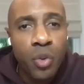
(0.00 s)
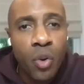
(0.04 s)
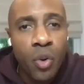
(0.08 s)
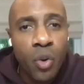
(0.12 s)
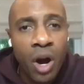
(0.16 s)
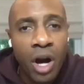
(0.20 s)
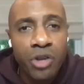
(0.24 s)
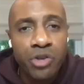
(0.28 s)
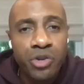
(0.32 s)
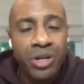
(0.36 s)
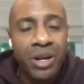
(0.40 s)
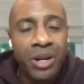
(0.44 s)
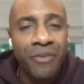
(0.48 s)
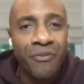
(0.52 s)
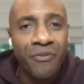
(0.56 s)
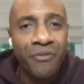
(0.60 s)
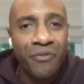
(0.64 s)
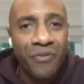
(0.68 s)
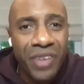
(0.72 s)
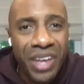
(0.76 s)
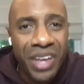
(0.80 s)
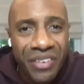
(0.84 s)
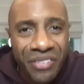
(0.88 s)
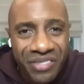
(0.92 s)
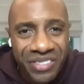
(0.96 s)

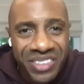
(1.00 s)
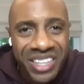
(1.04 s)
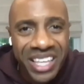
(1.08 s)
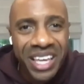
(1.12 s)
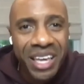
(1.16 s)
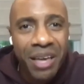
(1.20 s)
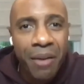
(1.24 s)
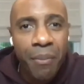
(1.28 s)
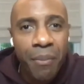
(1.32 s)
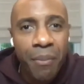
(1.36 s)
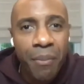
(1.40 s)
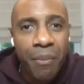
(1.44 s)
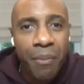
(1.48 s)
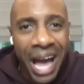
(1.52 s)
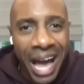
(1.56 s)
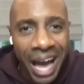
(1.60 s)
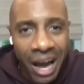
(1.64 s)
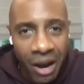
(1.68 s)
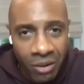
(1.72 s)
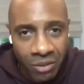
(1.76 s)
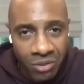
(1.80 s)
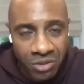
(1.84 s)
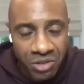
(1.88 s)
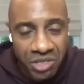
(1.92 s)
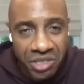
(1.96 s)
250
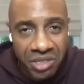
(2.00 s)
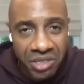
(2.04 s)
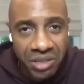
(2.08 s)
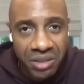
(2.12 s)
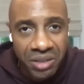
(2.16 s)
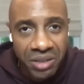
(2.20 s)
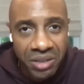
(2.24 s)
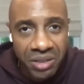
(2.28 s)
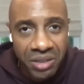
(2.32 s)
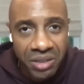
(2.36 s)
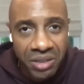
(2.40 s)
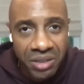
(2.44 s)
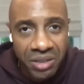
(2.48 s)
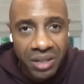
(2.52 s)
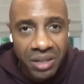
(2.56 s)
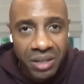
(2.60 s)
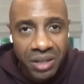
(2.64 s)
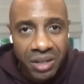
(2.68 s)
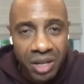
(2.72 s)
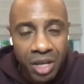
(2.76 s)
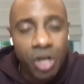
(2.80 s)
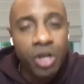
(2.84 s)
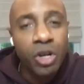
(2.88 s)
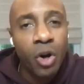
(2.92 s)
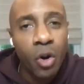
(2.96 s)
pounds.
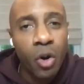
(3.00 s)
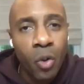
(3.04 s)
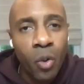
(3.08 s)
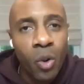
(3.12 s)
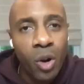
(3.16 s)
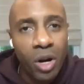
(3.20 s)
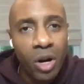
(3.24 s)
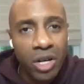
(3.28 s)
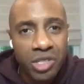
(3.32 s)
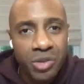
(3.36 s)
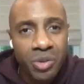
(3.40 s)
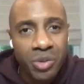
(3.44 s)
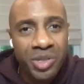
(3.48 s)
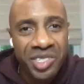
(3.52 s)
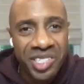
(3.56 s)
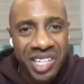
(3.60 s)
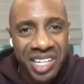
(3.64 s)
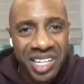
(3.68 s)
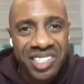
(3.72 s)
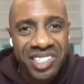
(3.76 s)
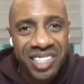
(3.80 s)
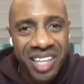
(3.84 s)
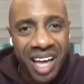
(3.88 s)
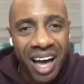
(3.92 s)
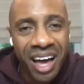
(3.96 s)
You know who else was
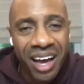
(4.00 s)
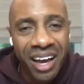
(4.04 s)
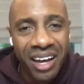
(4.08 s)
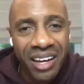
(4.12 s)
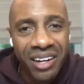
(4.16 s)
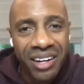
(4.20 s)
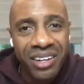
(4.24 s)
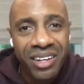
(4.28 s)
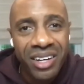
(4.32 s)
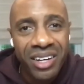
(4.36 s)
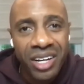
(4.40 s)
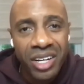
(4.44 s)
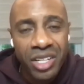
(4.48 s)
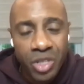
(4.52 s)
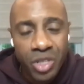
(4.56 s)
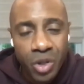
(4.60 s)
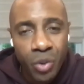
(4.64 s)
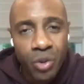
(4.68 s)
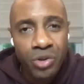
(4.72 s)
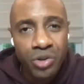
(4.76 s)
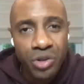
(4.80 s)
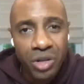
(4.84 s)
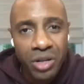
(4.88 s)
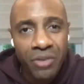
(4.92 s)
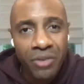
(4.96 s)
6'9,
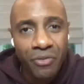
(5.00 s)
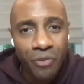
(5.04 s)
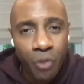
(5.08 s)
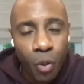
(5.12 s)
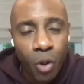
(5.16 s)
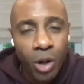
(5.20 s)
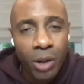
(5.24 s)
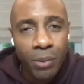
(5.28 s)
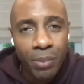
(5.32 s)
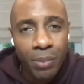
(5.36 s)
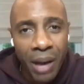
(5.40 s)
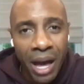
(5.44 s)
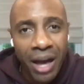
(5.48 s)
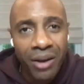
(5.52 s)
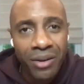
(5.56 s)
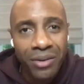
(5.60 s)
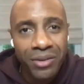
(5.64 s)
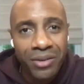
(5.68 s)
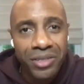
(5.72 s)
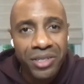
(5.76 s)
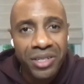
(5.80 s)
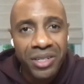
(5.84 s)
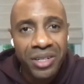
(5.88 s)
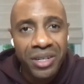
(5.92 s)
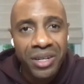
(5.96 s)
240
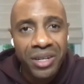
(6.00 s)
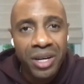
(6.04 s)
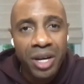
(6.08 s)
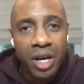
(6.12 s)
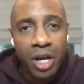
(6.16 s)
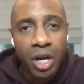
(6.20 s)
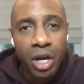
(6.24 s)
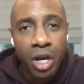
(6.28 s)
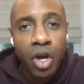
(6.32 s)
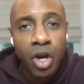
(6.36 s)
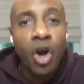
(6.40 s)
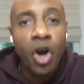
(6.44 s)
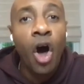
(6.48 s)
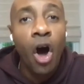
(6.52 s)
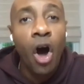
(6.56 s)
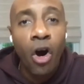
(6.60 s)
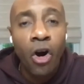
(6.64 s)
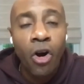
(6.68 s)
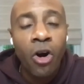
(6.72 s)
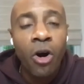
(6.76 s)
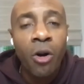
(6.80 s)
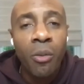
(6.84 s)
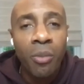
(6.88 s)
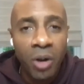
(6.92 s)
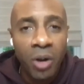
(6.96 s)
pounds?
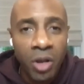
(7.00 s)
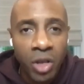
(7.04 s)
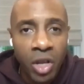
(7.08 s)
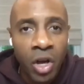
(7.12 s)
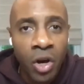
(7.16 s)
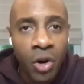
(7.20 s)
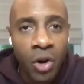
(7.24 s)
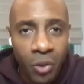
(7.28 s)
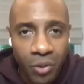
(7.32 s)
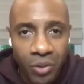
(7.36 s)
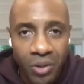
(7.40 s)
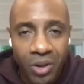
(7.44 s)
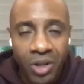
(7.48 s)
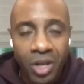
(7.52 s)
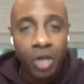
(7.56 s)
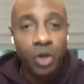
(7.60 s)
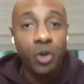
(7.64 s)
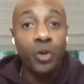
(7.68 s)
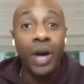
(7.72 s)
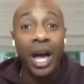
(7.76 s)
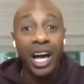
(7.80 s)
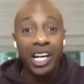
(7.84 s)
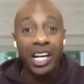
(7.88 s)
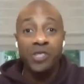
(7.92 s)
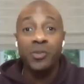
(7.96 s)
Karl Malone.
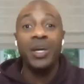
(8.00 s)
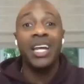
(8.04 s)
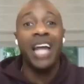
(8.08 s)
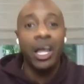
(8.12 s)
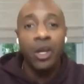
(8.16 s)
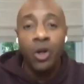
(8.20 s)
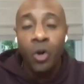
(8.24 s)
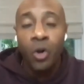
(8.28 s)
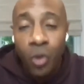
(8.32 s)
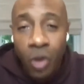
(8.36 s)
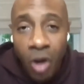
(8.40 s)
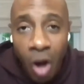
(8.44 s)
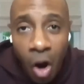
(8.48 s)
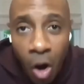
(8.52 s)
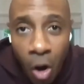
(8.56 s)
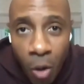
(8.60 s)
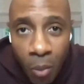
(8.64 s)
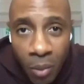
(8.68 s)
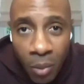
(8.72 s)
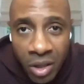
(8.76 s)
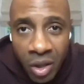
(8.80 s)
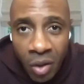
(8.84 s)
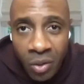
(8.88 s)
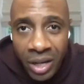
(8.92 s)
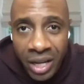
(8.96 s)
You guys may not know who Karl
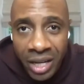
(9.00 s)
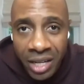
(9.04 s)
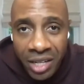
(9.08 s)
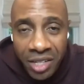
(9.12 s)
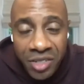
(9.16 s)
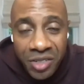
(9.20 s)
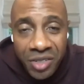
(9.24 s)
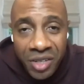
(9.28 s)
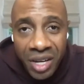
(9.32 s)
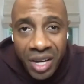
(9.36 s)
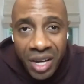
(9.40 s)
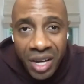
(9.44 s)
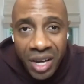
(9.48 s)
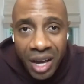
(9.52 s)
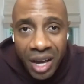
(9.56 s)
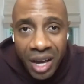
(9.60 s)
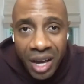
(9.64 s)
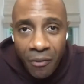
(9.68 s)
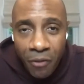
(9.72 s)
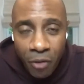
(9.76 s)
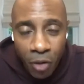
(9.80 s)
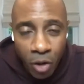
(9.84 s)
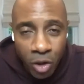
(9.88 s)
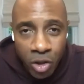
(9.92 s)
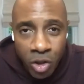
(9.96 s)
Malone is,
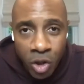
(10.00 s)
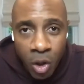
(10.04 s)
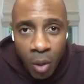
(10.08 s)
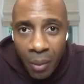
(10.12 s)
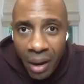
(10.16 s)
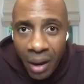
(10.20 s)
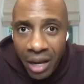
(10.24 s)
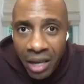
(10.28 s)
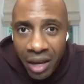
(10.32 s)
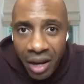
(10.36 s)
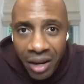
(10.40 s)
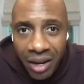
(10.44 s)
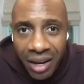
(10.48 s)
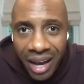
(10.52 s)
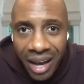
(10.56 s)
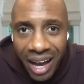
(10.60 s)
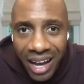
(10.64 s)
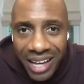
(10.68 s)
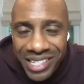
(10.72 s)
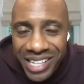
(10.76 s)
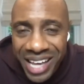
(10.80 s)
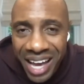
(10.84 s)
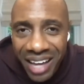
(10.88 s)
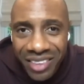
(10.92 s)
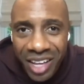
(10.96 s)
for all my young
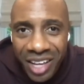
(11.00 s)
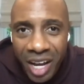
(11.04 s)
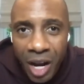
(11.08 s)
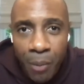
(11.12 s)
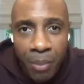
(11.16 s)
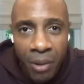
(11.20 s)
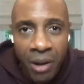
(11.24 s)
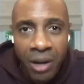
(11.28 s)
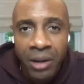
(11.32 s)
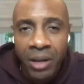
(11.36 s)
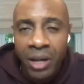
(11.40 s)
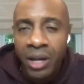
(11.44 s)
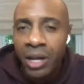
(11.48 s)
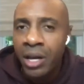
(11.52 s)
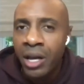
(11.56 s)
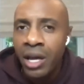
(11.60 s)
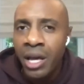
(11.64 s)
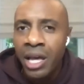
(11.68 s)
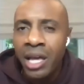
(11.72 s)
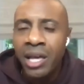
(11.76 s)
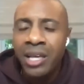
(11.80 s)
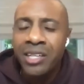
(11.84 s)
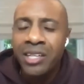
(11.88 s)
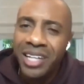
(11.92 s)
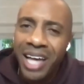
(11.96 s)
guys out there, but
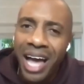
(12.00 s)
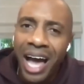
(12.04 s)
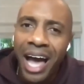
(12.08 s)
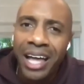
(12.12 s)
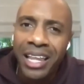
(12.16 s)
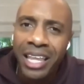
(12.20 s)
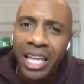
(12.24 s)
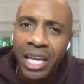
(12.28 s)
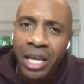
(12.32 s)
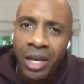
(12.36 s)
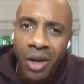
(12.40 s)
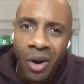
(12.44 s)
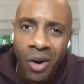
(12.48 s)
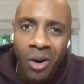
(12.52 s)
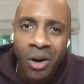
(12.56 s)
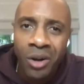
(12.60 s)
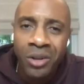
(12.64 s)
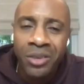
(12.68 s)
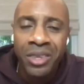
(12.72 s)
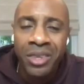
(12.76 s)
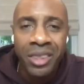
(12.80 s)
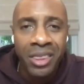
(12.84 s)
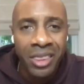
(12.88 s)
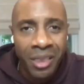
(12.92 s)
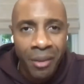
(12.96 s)
he's a the guy they
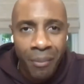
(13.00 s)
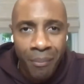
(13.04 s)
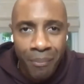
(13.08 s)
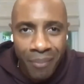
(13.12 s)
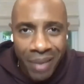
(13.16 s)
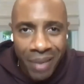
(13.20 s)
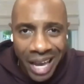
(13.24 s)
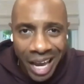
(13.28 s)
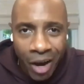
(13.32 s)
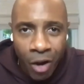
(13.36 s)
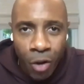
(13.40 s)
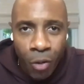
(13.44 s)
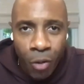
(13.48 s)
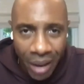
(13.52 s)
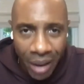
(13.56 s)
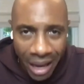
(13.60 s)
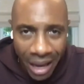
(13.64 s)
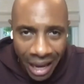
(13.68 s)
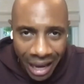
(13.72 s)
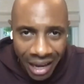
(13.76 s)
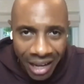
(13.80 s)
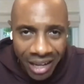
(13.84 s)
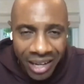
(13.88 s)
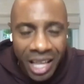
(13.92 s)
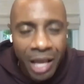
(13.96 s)
called the
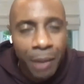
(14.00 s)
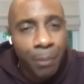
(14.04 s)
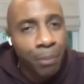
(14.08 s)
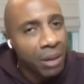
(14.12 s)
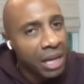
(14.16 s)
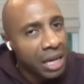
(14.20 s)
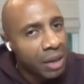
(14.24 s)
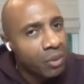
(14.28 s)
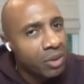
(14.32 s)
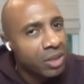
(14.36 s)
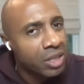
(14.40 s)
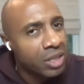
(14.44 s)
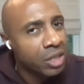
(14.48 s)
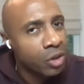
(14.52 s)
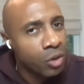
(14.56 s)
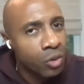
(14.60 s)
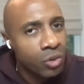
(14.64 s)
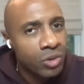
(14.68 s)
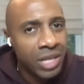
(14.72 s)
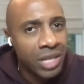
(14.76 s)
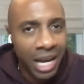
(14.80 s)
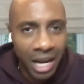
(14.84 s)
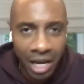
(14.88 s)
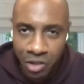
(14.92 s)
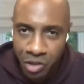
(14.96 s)
mailman. He played with the
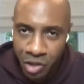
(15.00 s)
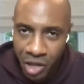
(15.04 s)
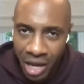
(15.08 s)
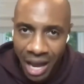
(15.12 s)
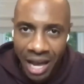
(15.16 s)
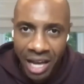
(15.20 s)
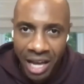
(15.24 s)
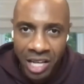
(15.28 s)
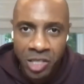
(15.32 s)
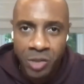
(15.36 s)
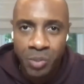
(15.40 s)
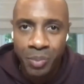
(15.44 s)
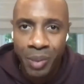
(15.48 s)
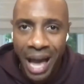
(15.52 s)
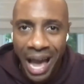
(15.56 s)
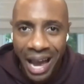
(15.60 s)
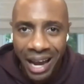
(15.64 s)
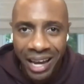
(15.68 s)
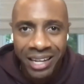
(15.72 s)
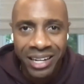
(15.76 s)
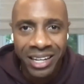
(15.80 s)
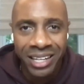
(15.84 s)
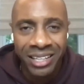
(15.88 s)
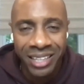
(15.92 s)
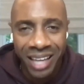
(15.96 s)
Utah Jazz
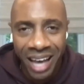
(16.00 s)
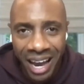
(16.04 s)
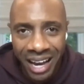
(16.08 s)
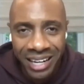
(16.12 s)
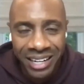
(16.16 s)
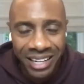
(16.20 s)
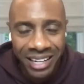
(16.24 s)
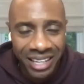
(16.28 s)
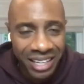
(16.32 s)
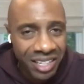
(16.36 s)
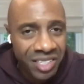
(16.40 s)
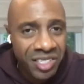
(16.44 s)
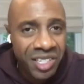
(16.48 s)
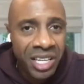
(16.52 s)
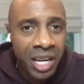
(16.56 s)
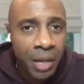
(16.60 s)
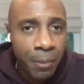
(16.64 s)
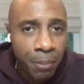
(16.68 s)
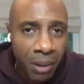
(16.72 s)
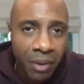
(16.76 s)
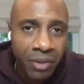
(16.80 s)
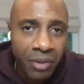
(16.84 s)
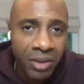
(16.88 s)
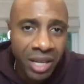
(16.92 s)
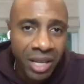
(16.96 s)
back in the 90s, and he
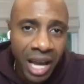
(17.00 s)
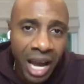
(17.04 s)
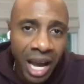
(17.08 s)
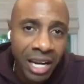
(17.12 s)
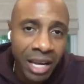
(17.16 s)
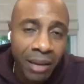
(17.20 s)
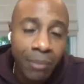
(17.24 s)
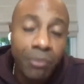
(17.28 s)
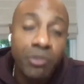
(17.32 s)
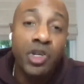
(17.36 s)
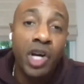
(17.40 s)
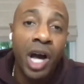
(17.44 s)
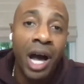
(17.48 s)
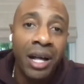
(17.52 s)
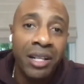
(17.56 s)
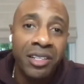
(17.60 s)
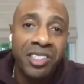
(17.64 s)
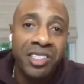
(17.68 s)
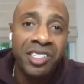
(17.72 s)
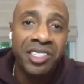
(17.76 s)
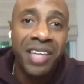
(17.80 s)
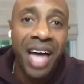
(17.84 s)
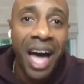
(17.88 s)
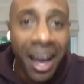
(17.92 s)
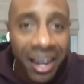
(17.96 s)
played with a guy named John
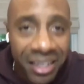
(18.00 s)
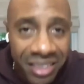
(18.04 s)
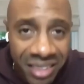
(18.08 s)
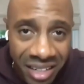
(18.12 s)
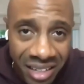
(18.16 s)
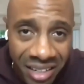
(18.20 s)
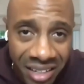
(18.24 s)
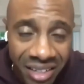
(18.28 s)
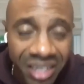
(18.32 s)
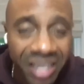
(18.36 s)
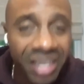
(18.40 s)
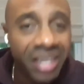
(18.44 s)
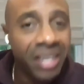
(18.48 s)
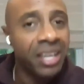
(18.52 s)
Stockton.